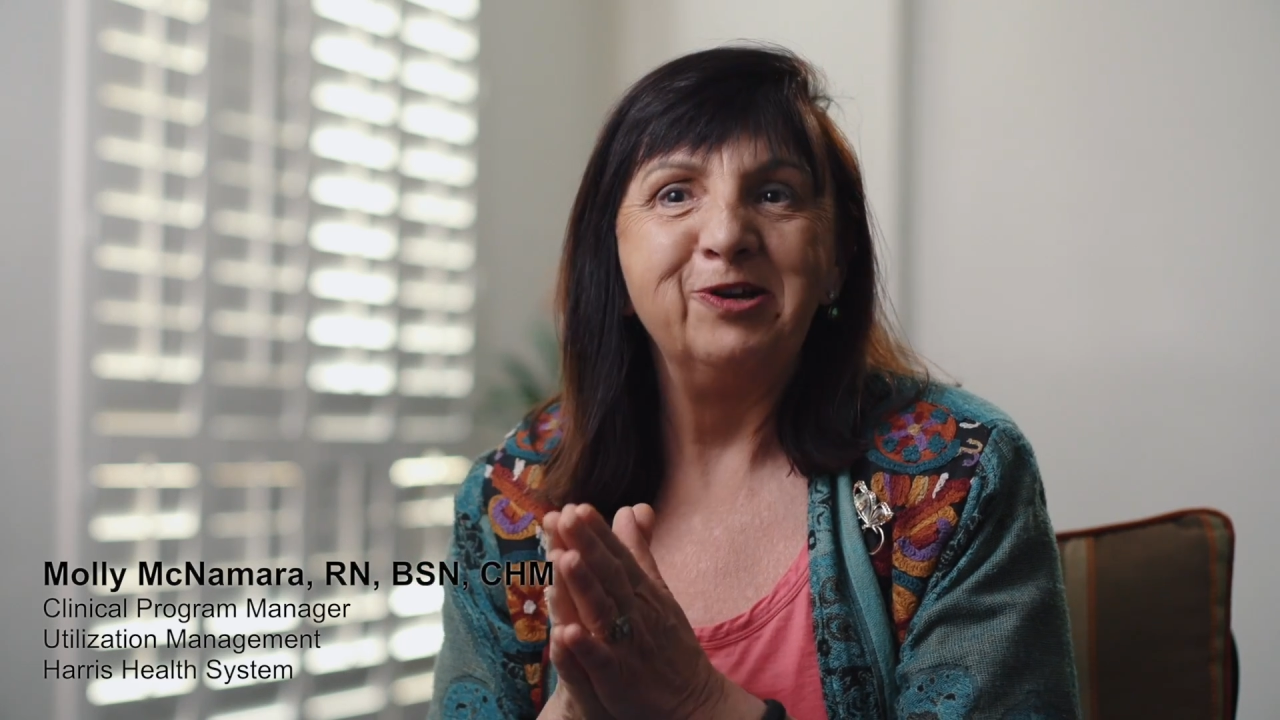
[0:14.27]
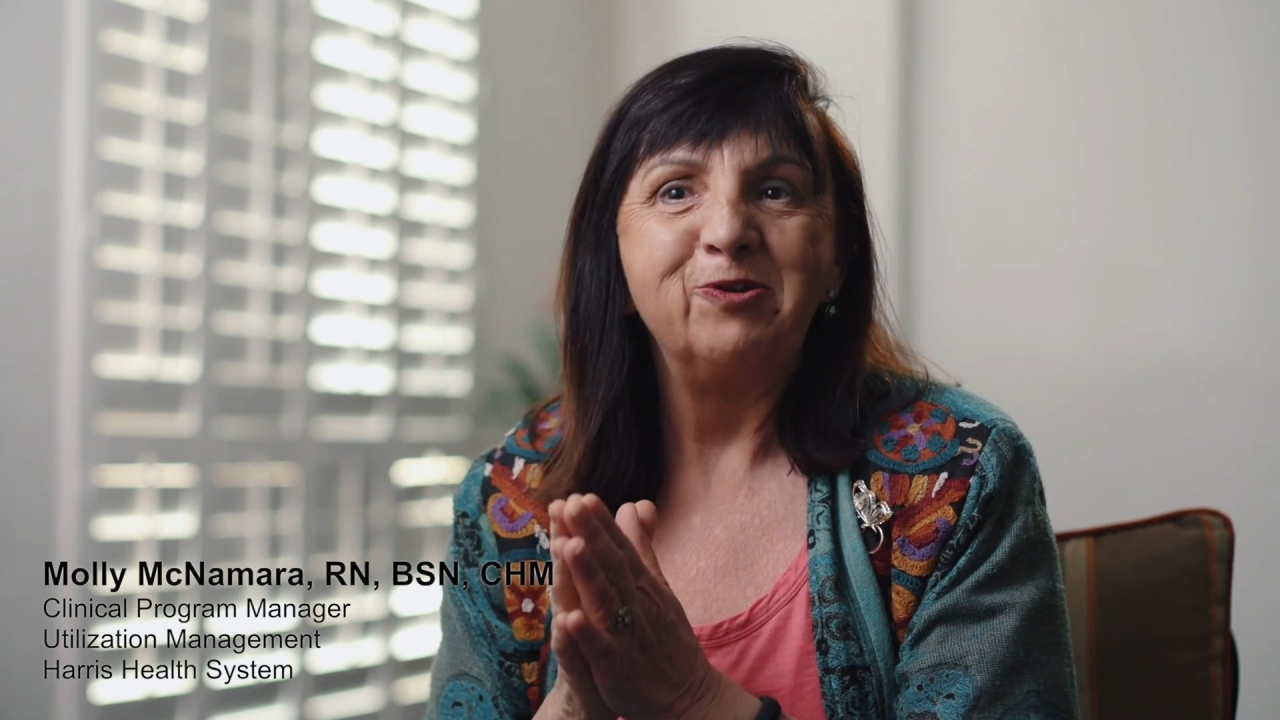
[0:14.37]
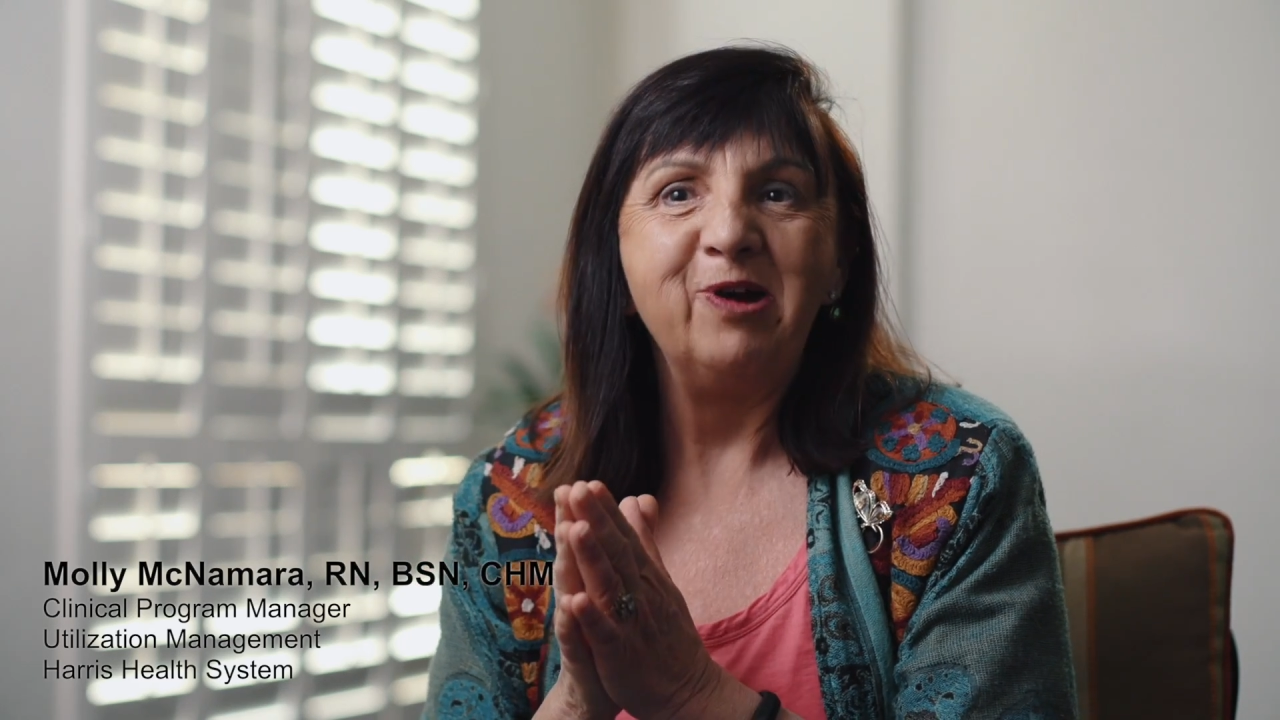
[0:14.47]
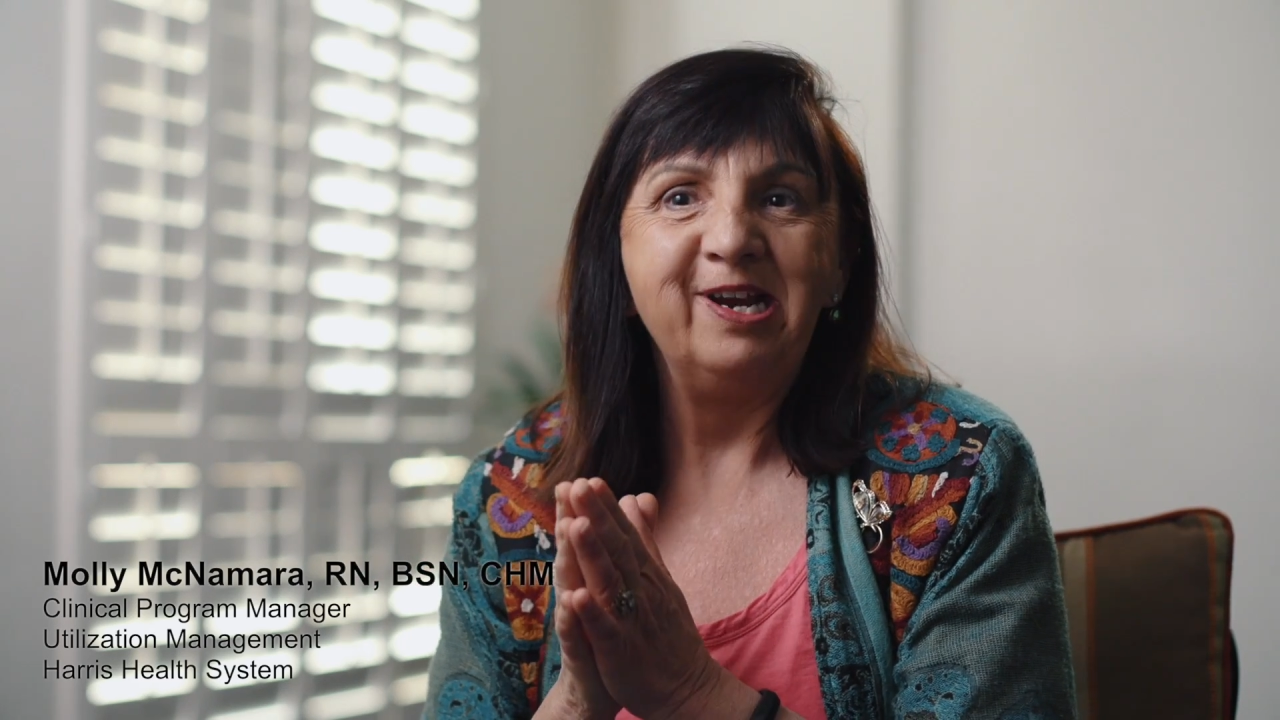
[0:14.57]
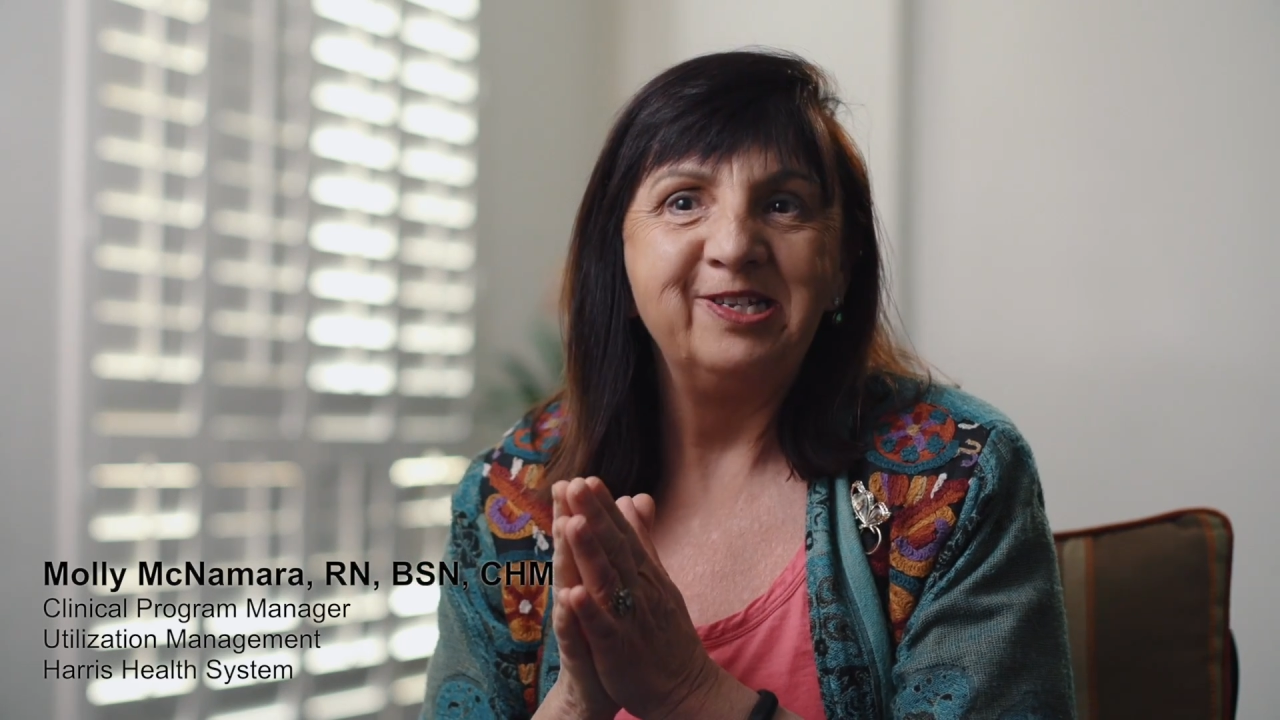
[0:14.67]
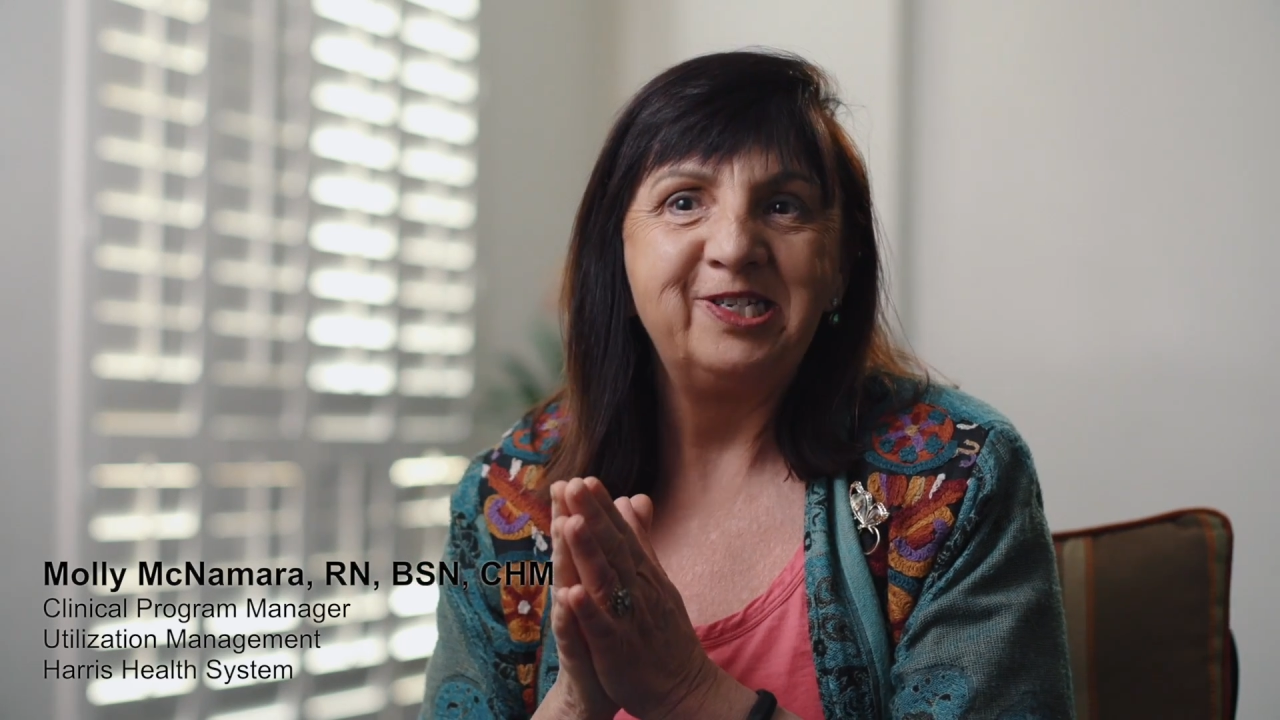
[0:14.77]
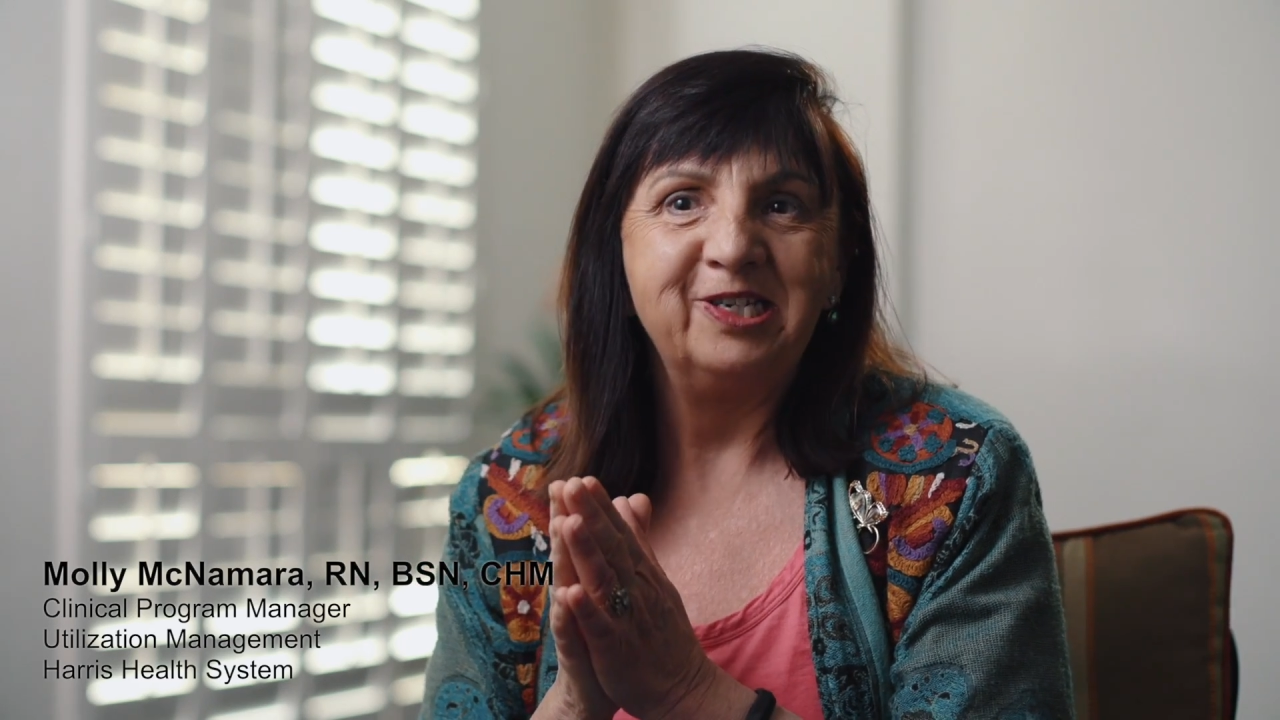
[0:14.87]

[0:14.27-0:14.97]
integrated